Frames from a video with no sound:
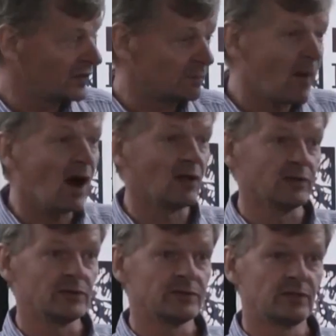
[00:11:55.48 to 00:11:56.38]
the
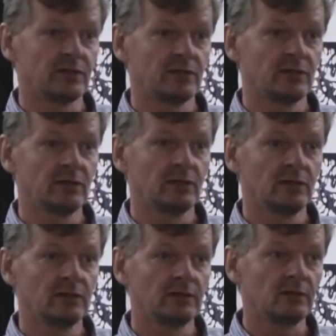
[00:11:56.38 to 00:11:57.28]
demand,
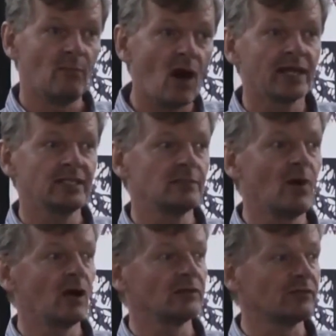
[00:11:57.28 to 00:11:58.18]
the market
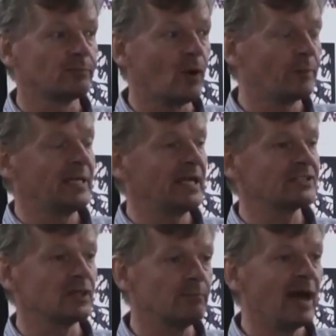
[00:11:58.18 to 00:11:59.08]
demand of the
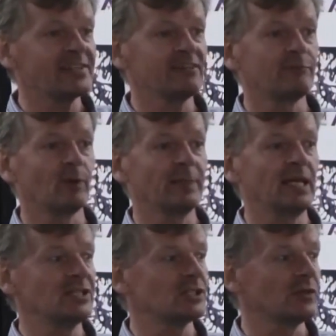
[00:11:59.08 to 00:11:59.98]
population, the massive
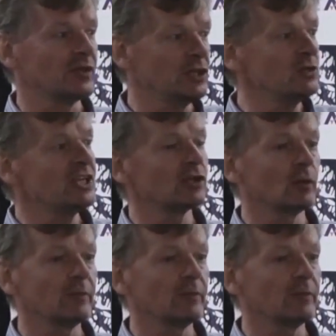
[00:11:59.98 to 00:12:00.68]
population and the huge